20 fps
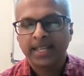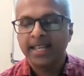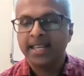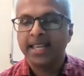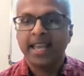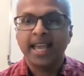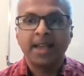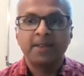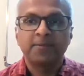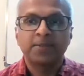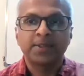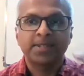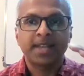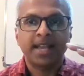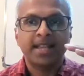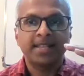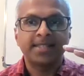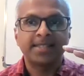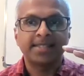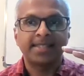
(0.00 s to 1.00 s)
He
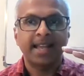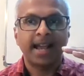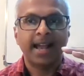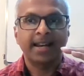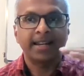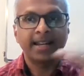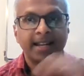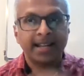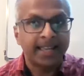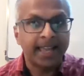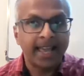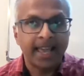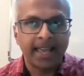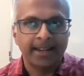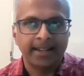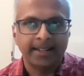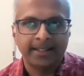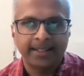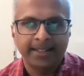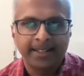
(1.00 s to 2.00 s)
emphasizes that
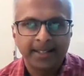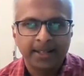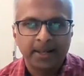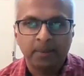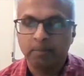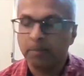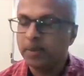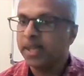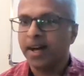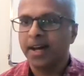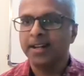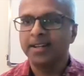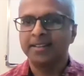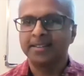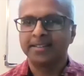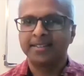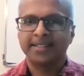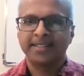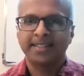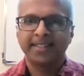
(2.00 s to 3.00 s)
again, be
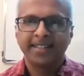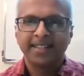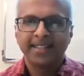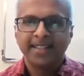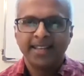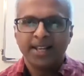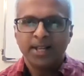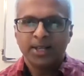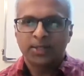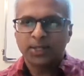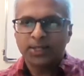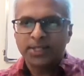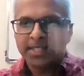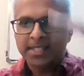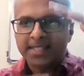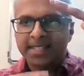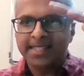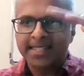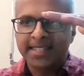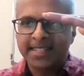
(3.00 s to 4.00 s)
alert. So
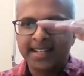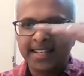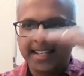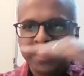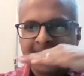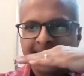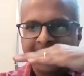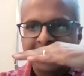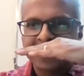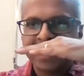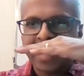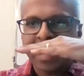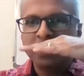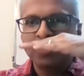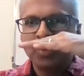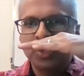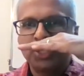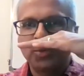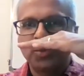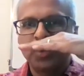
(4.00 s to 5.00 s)
this is the
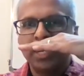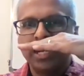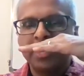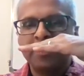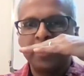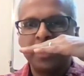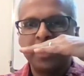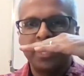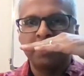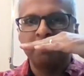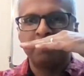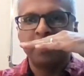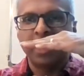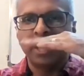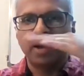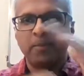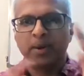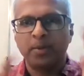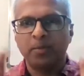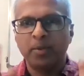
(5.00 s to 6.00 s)
sandwich we're living in,
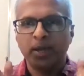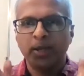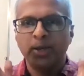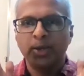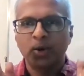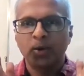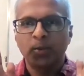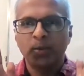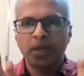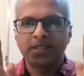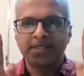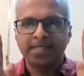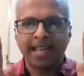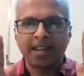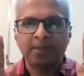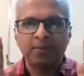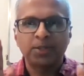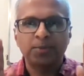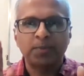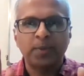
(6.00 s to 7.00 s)
beloved. We're
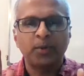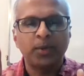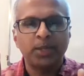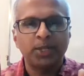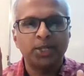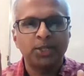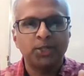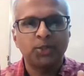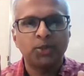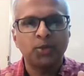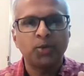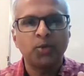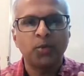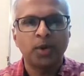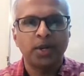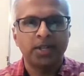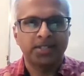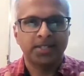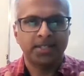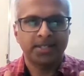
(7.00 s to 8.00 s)
sandwiched between these two
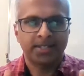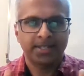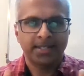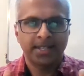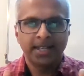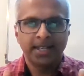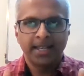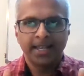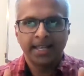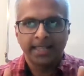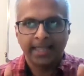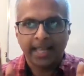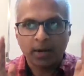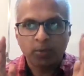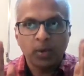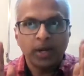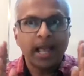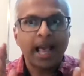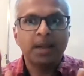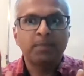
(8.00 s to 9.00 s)
verses.
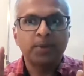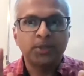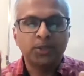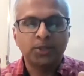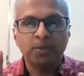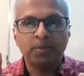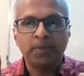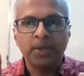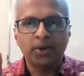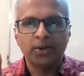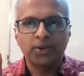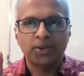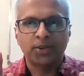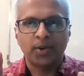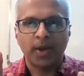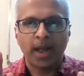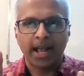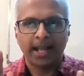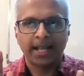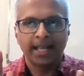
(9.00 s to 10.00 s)
That will help us to be on
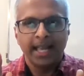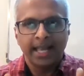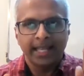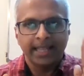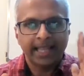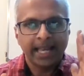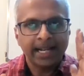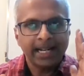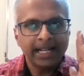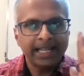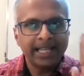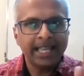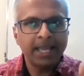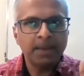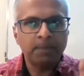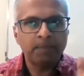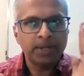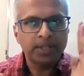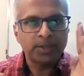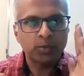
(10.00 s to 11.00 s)
track. That will
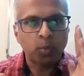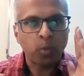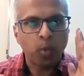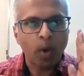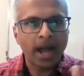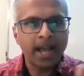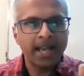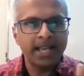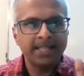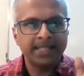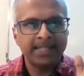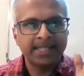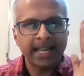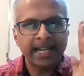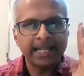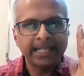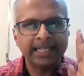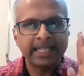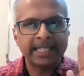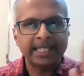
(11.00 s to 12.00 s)
keep us wise
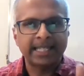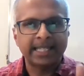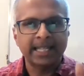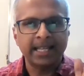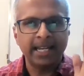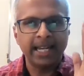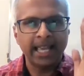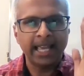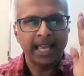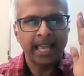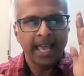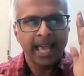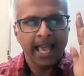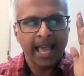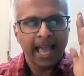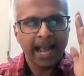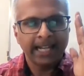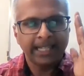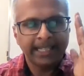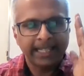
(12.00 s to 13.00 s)
and discerning
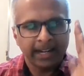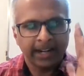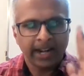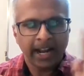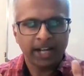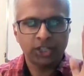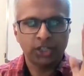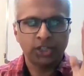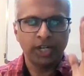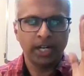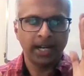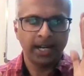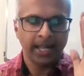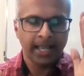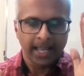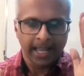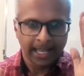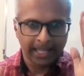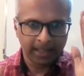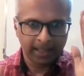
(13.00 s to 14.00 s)
and
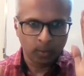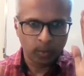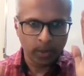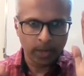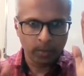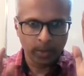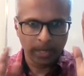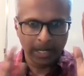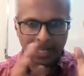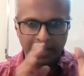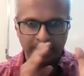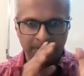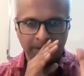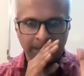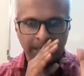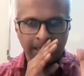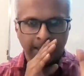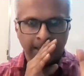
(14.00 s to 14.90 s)
directional in the way we live.